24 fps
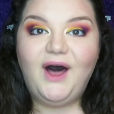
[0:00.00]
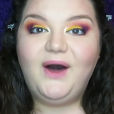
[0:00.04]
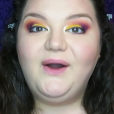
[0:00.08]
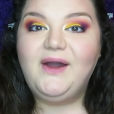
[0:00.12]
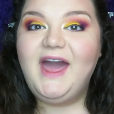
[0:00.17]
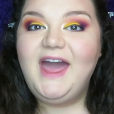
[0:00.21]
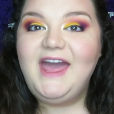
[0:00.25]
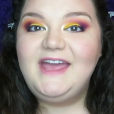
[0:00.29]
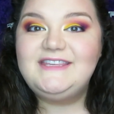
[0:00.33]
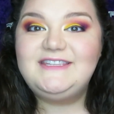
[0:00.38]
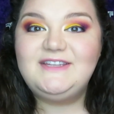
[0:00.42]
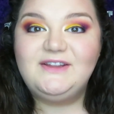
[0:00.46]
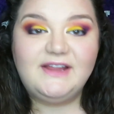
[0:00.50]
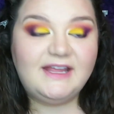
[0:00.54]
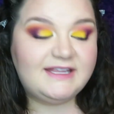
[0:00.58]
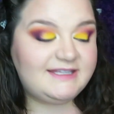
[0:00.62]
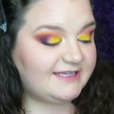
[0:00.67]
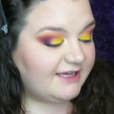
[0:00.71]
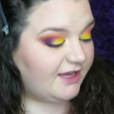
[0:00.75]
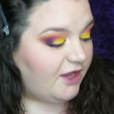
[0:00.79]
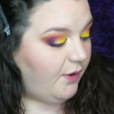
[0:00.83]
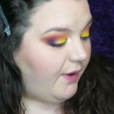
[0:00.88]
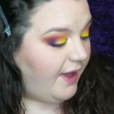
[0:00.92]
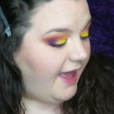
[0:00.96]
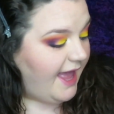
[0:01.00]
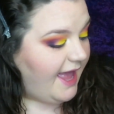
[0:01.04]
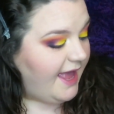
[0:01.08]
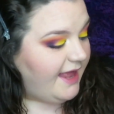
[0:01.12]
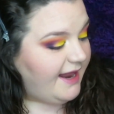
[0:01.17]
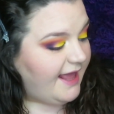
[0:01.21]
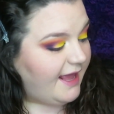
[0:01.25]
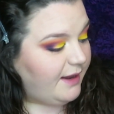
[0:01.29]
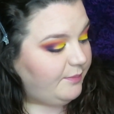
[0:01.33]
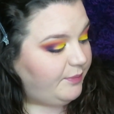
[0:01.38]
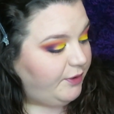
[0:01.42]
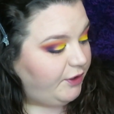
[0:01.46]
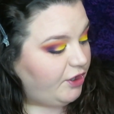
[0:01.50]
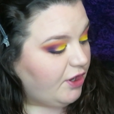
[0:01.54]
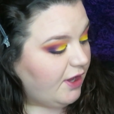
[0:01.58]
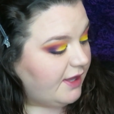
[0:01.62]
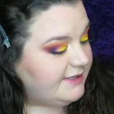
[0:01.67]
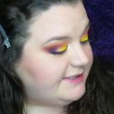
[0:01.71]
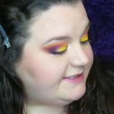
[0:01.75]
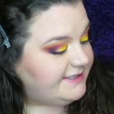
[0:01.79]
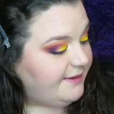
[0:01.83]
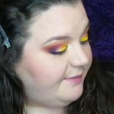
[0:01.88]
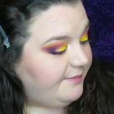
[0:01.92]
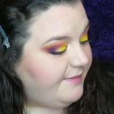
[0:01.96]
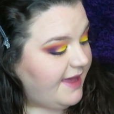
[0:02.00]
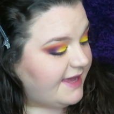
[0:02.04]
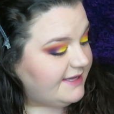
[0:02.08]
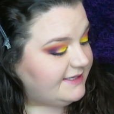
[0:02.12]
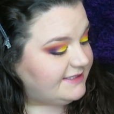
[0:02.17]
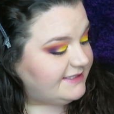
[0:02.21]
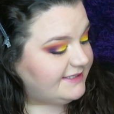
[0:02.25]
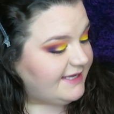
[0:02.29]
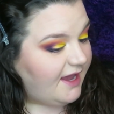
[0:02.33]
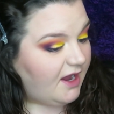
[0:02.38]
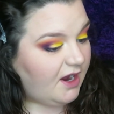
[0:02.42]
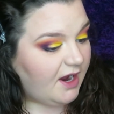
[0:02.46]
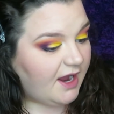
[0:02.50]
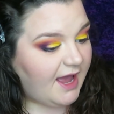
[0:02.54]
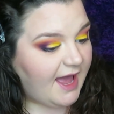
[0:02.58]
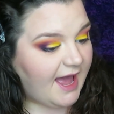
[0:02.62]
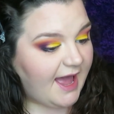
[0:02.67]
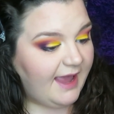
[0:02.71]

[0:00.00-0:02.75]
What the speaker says: Okay, so let's go ahead and put on some mascara.